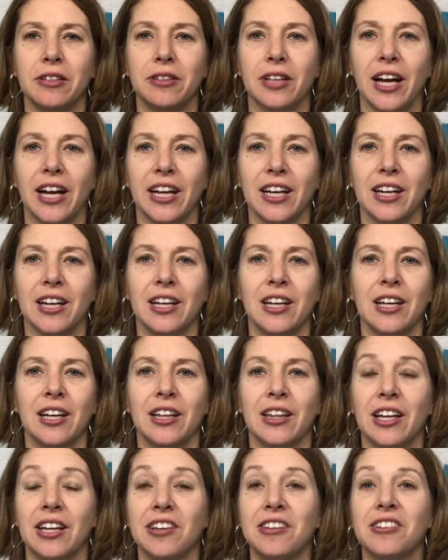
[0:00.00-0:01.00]
like.
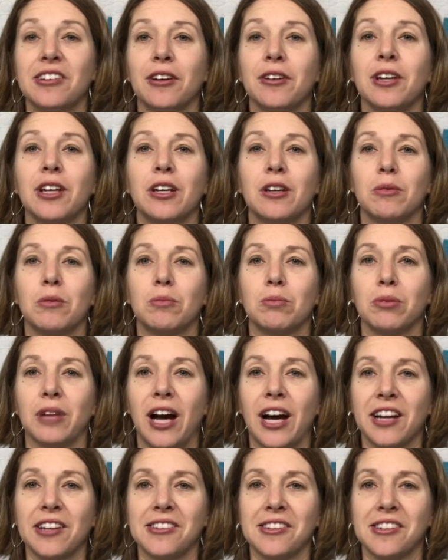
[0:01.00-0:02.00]
Then sew your
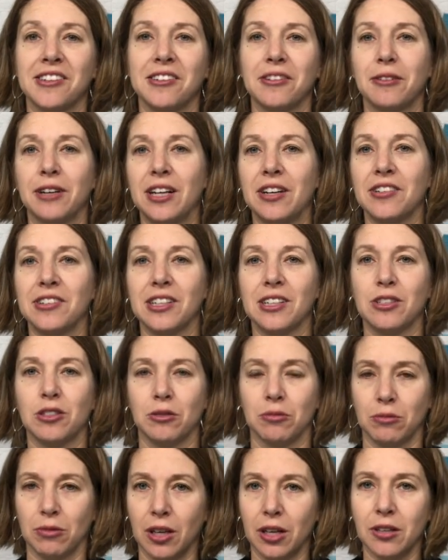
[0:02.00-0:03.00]
blocks and squares into
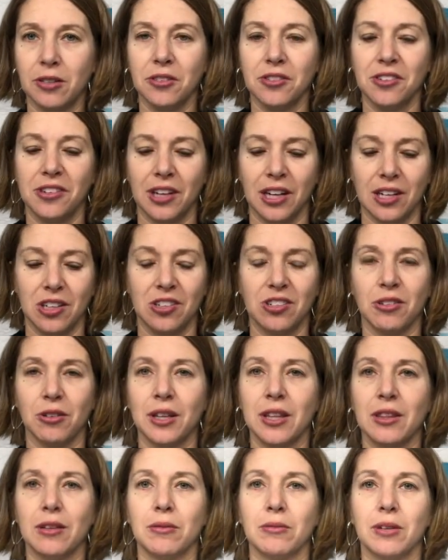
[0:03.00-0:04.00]
rows and
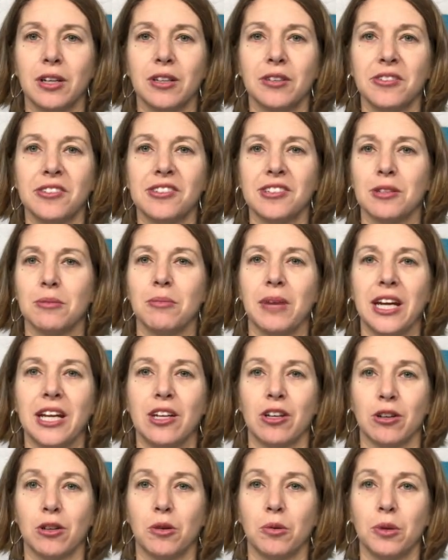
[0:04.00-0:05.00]
join the rows to make
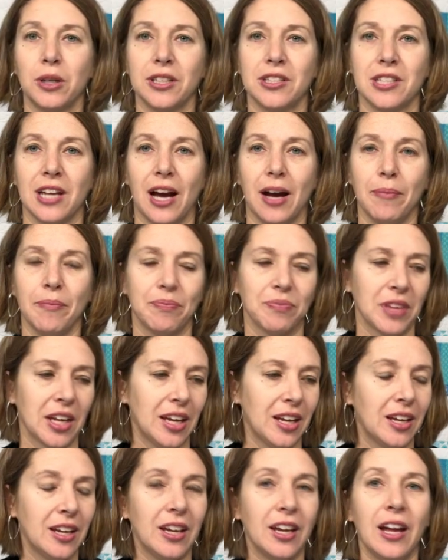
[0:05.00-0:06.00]
your quilt top.
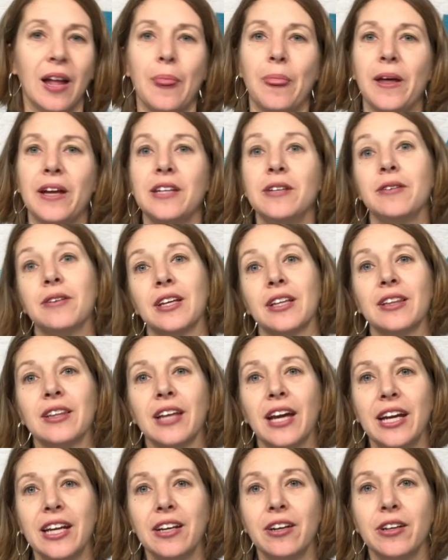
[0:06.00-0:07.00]
Then you can
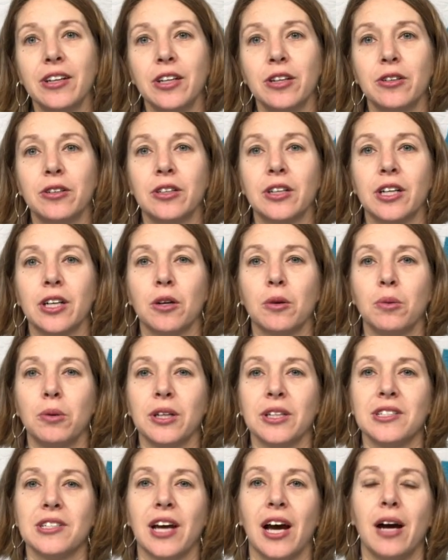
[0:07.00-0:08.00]
layer your
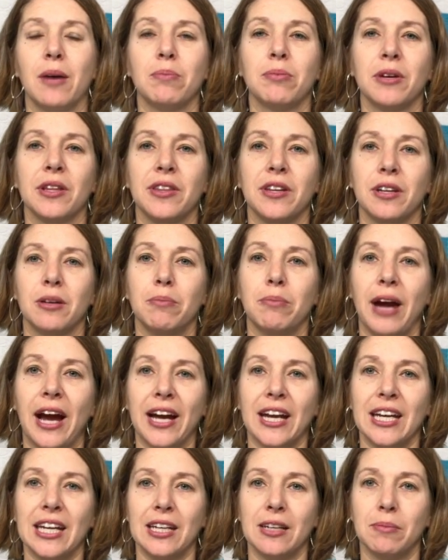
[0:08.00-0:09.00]
quilt top with your
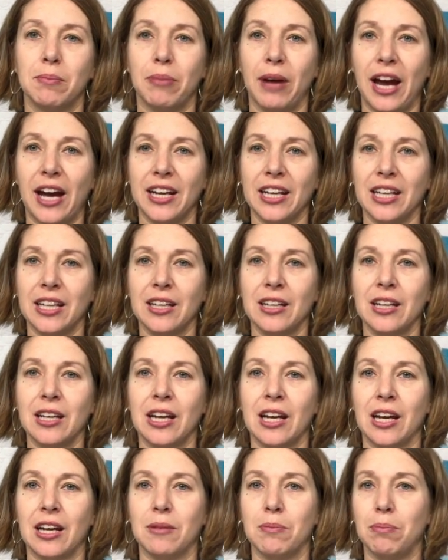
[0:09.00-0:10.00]
backing and batting
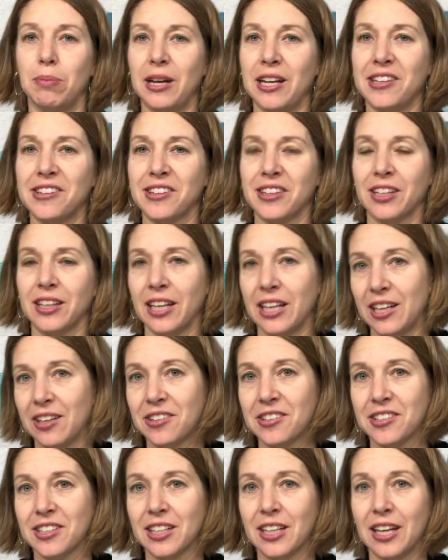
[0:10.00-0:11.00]
and baste the
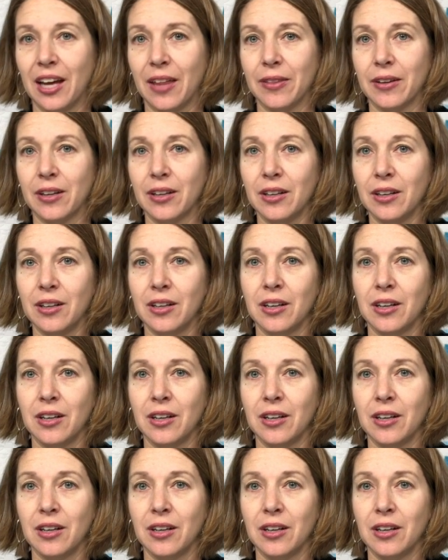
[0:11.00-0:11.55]
layers together